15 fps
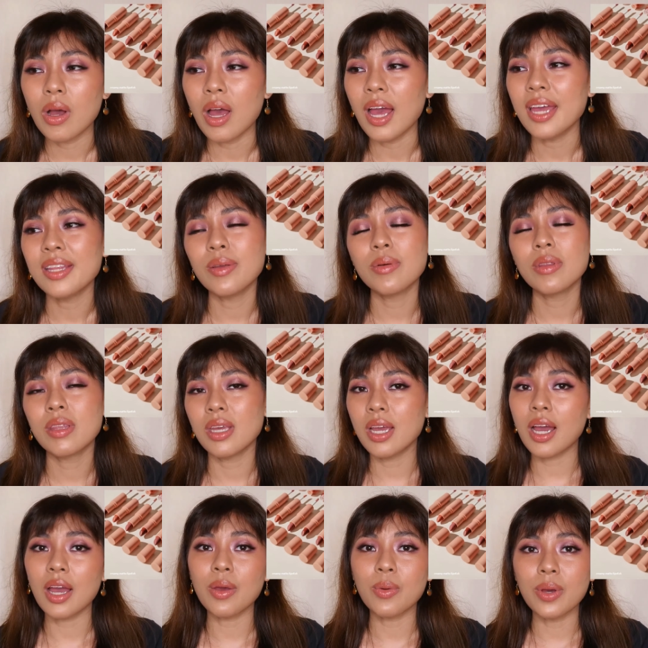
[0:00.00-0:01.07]
I don't
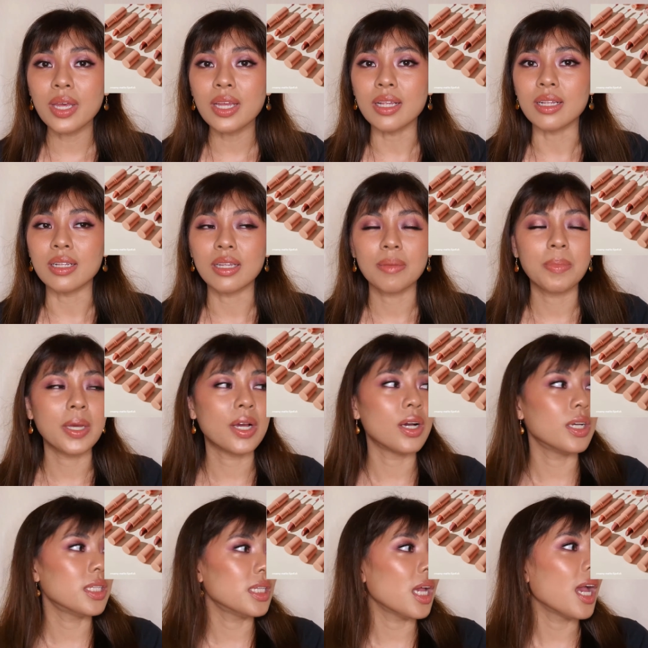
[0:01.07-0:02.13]
think I will,
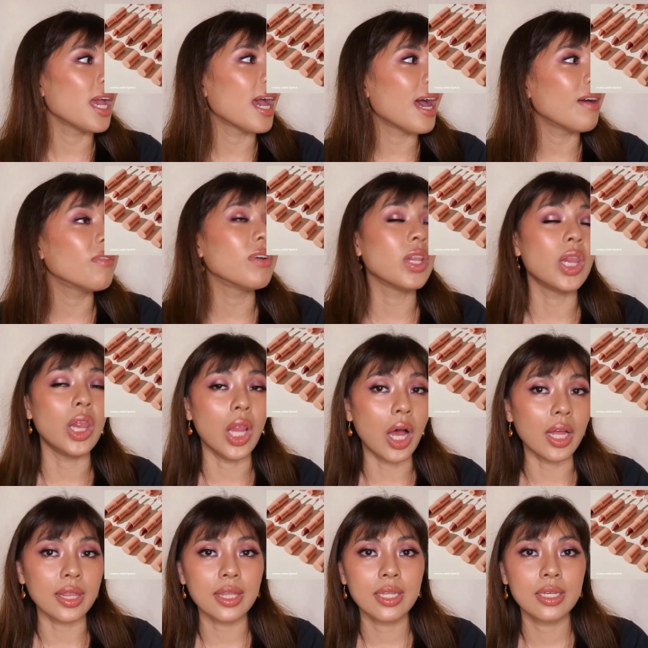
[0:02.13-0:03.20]
because I have a
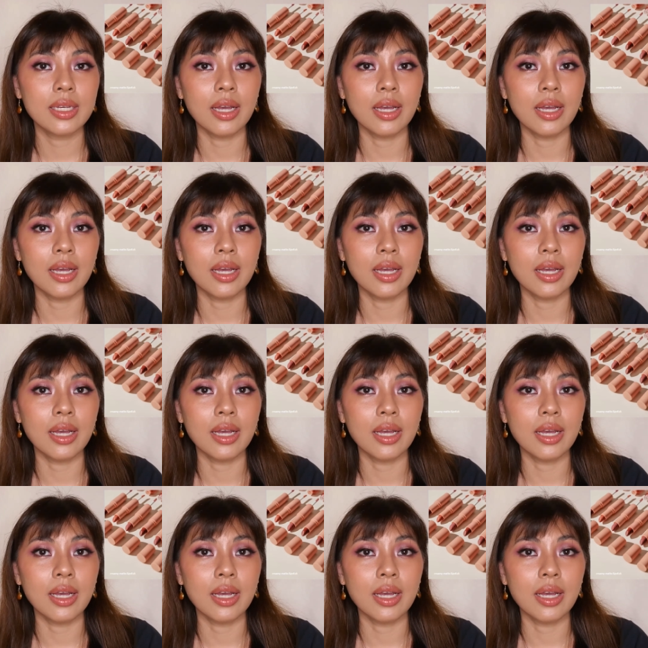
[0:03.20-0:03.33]
lot.